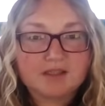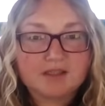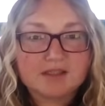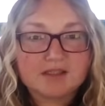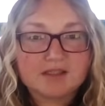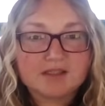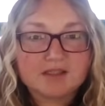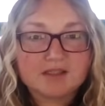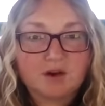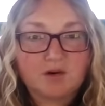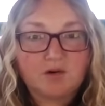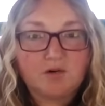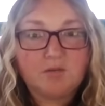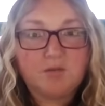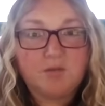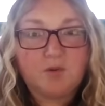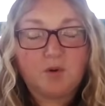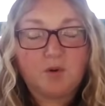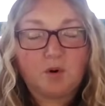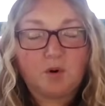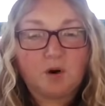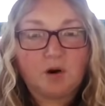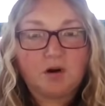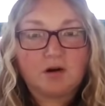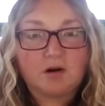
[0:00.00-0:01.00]
because it's so
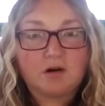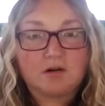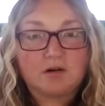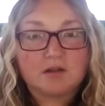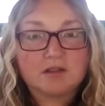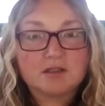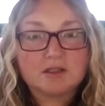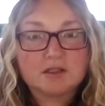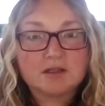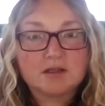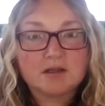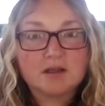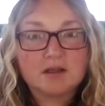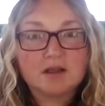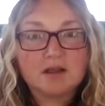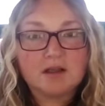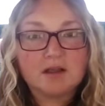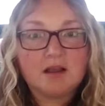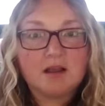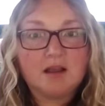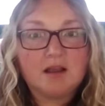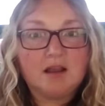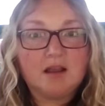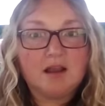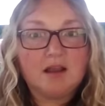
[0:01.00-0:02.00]
important
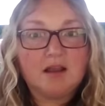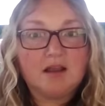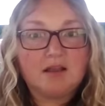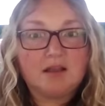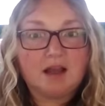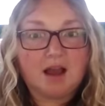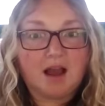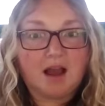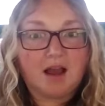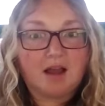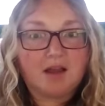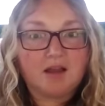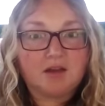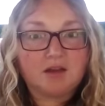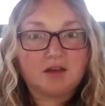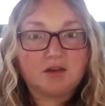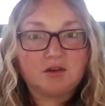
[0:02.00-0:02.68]
that